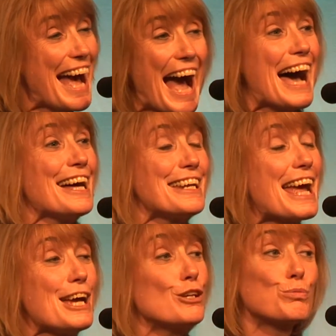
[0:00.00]
had
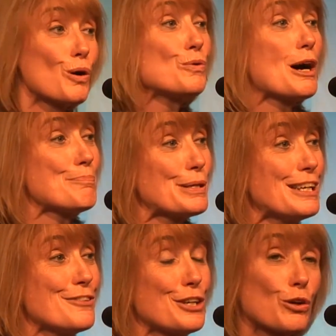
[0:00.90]
a grown-up
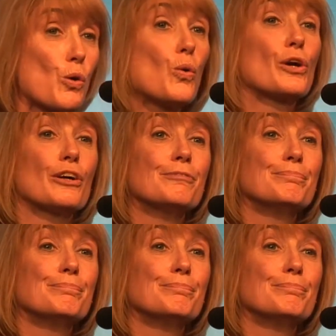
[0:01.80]
in their corner.